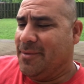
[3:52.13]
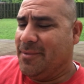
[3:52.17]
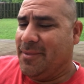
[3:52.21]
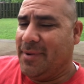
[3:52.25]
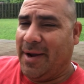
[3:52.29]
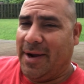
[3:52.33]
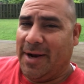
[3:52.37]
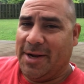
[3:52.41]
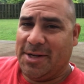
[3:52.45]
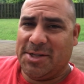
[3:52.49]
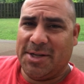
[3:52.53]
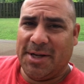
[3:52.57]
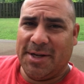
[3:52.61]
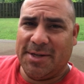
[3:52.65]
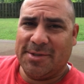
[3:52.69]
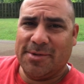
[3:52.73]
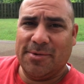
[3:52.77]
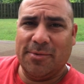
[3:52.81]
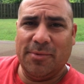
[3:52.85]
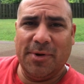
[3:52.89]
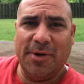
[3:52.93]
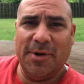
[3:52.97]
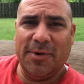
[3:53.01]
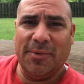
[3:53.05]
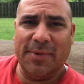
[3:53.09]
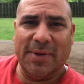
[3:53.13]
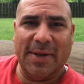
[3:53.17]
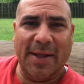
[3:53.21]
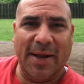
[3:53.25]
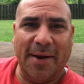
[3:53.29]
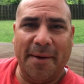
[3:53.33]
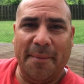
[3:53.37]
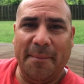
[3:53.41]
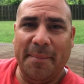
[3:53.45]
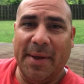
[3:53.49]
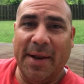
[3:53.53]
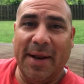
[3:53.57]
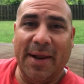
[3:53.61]
We had a chance to win. It was like
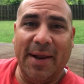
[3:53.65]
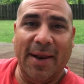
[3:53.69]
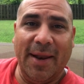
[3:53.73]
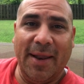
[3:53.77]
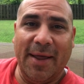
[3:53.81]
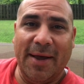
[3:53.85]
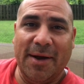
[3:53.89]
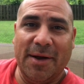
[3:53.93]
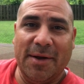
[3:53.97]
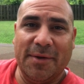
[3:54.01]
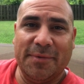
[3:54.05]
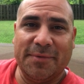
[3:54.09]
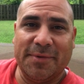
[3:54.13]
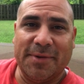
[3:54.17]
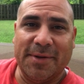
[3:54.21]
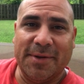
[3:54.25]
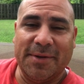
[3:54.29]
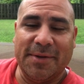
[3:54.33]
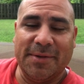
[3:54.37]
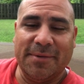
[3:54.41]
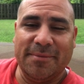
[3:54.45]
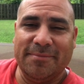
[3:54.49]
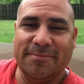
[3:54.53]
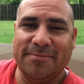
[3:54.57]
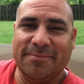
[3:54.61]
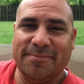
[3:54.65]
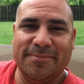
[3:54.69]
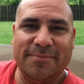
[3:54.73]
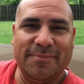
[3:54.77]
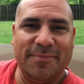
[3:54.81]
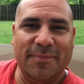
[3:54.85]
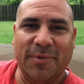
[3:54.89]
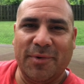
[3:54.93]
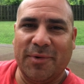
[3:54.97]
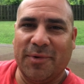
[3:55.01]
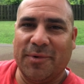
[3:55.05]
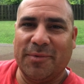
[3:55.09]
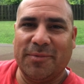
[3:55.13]
a minute left, and
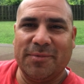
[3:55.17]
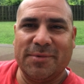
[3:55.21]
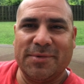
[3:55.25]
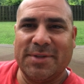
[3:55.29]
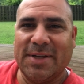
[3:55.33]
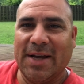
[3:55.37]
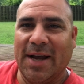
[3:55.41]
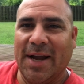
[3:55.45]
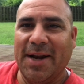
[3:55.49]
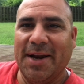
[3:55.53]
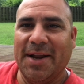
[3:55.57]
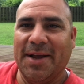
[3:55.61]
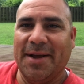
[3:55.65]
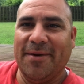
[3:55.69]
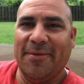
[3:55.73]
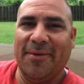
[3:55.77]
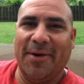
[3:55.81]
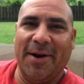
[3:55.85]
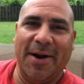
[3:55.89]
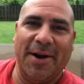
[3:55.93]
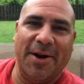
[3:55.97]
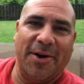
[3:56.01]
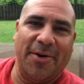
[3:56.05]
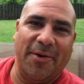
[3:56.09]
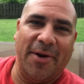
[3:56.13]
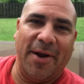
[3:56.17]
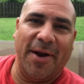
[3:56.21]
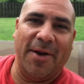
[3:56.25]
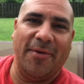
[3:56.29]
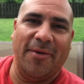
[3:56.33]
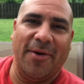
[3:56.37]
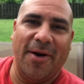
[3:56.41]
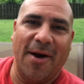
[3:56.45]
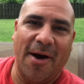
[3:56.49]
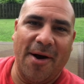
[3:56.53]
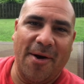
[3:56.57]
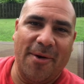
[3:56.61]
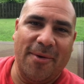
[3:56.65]
tight end ran a great
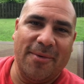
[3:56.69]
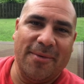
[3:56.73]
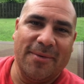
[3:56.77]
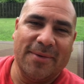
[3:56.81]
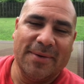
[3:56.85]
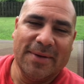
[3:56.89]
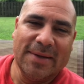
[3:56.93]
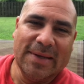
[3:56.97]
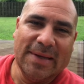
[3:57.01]
route,